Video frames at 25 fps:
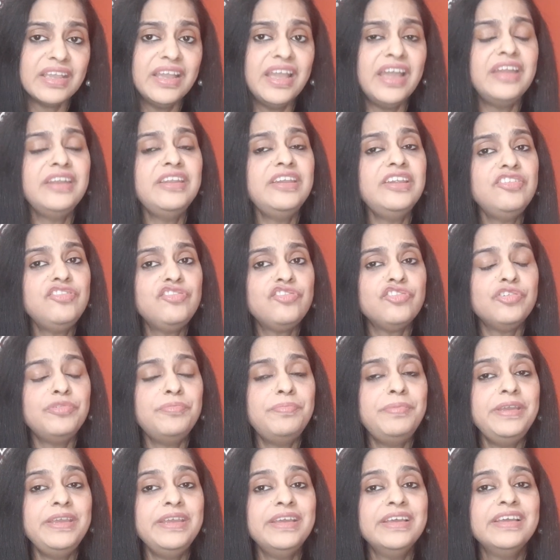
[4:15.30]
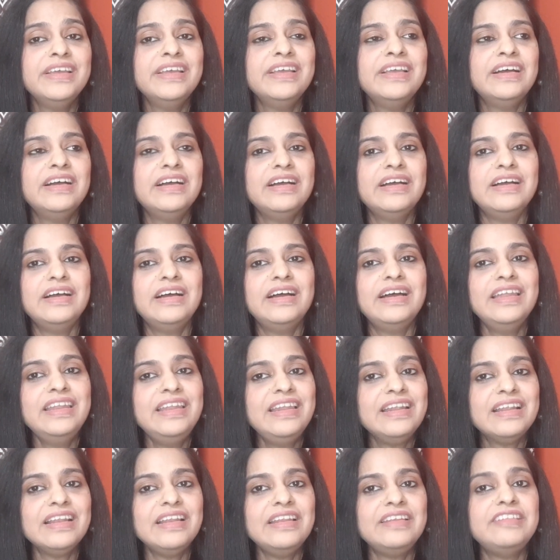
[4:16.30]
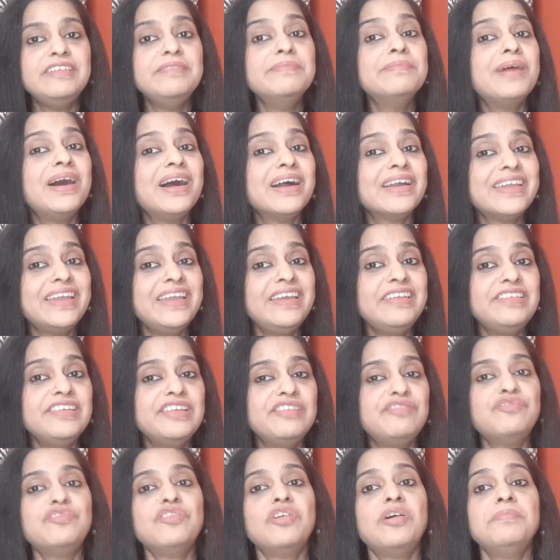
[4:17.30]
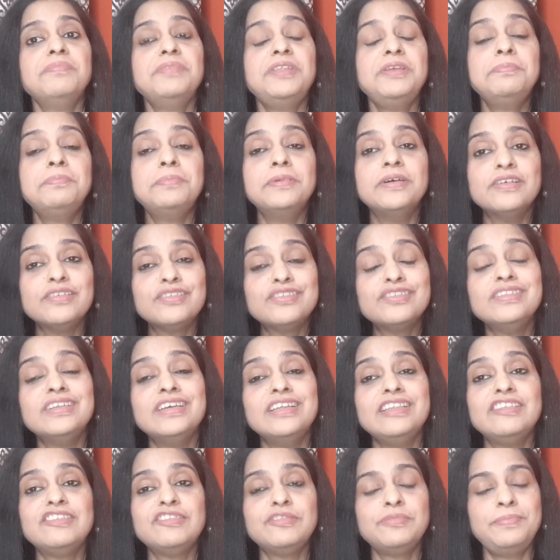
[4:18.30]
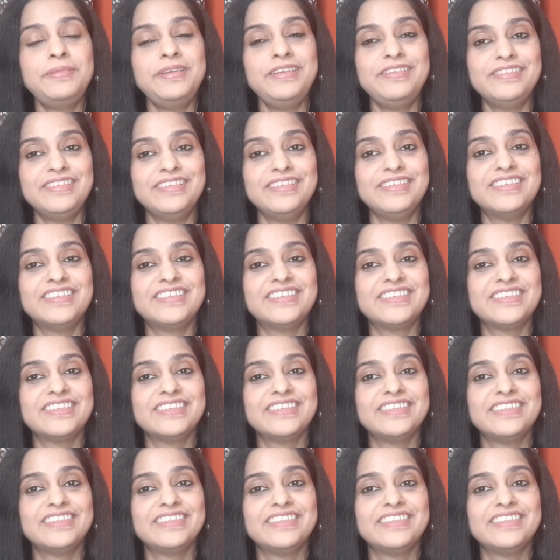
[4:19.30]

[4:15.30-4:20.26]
And it should be a little demarcated from the personal spaces.